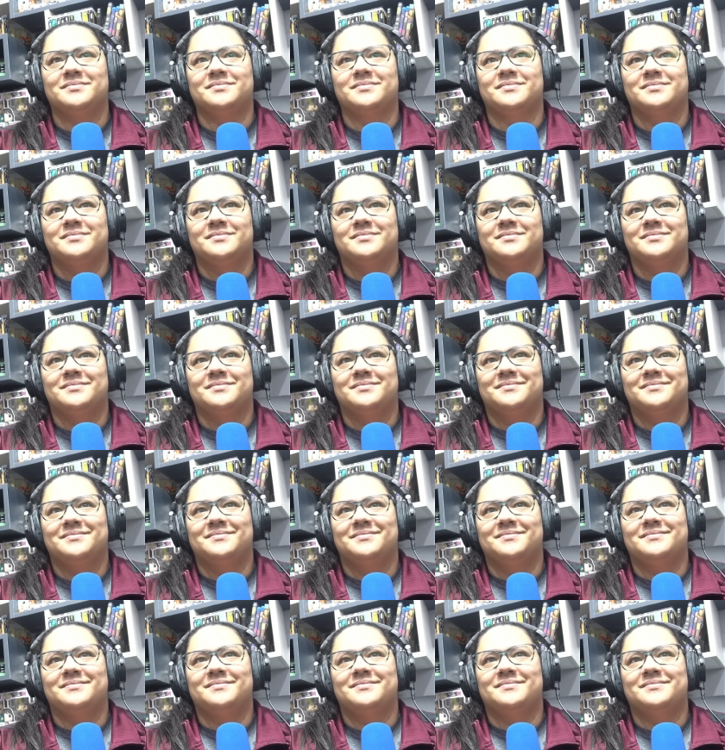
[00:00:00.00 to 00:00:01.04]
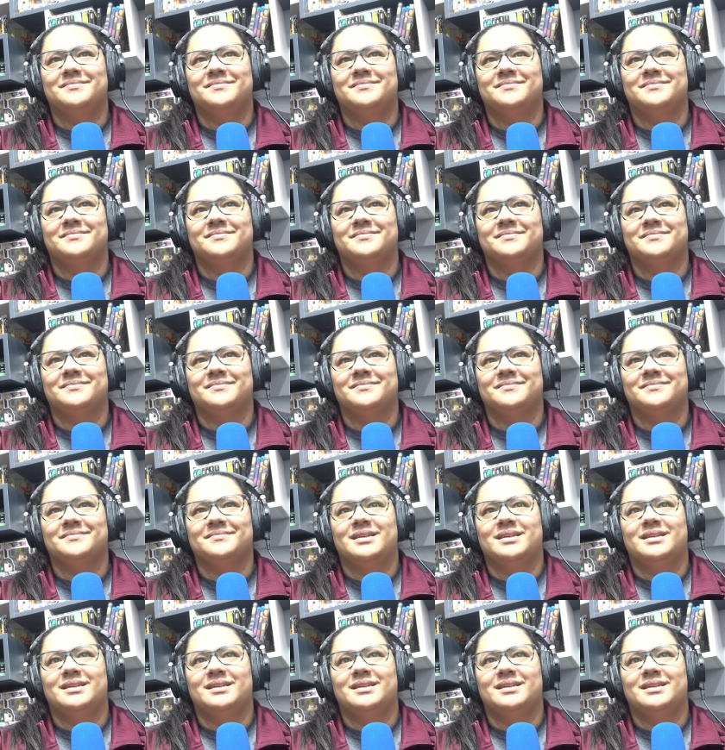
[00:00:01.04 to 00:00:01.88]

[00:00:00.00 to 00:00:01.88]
(no one is talking)